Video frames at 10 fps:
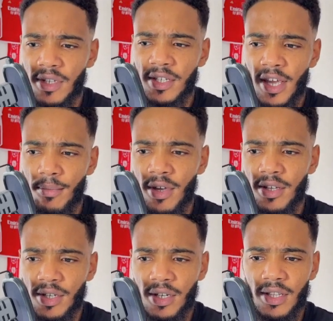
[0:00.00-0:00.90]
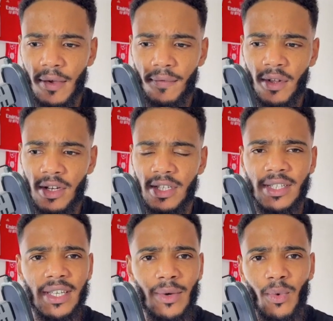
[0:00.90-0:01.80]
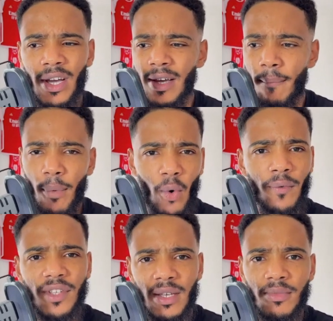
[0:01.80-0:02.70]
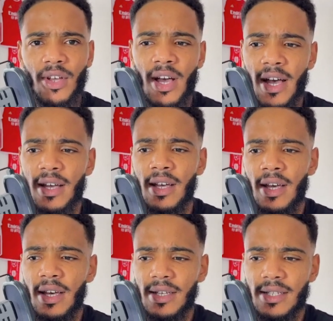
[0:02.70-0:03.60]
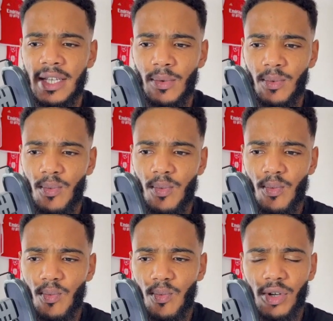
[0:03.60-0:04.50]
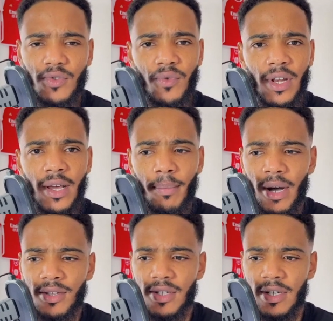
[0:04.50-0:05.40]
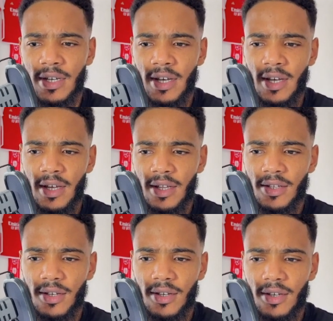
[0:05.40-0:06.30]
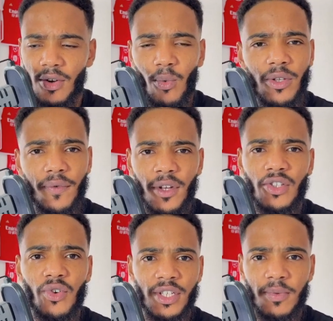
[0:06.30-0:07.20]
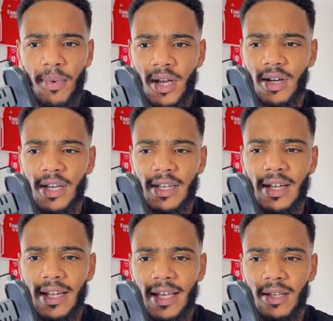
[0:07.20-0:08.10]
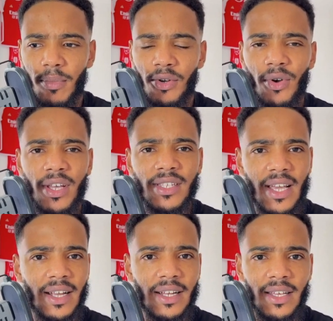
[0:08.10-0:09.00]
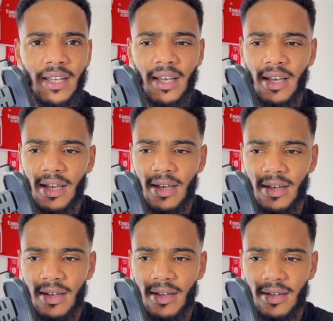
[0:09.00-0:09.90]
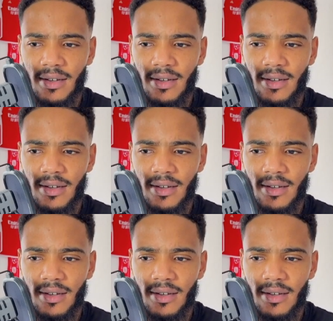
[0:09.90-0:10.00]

This game here is going to definitely see where both teams are at, see what's really about to what's going to transpire in the league, but not exactly uh,